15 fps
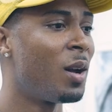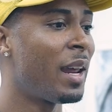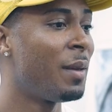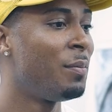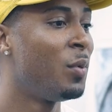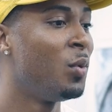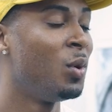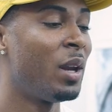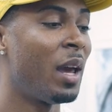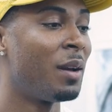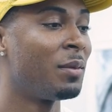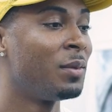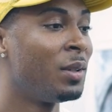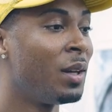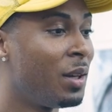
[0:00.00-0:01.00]
car. They pulled
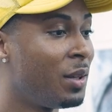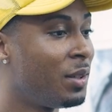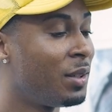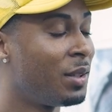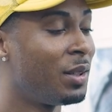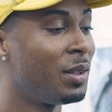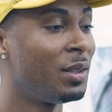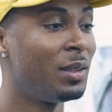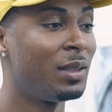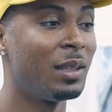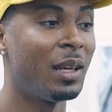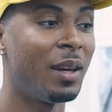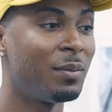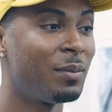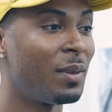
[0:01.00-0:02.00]
out
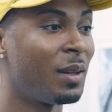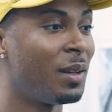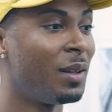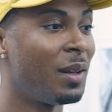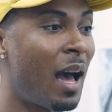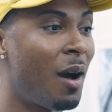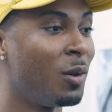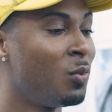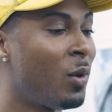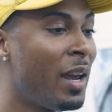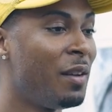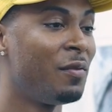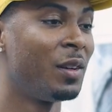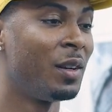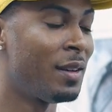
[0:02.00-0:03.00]
guns. I was
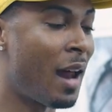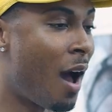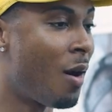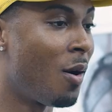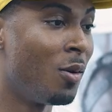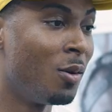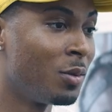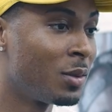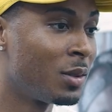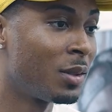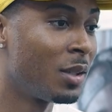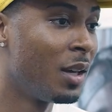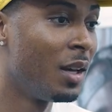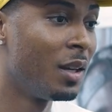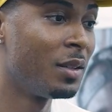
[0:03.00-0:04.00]
waiting for the
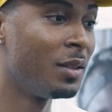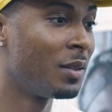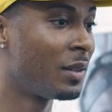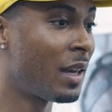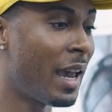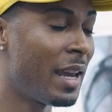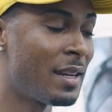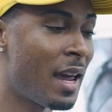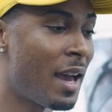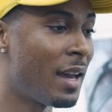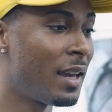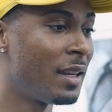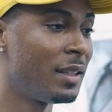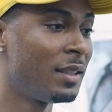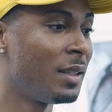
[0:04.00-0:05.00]
dogs, the
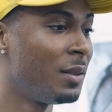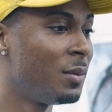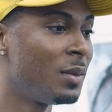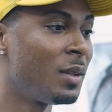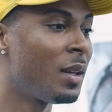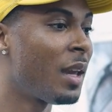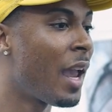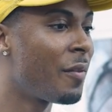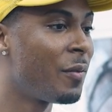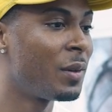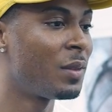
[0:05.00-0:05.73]
K9s,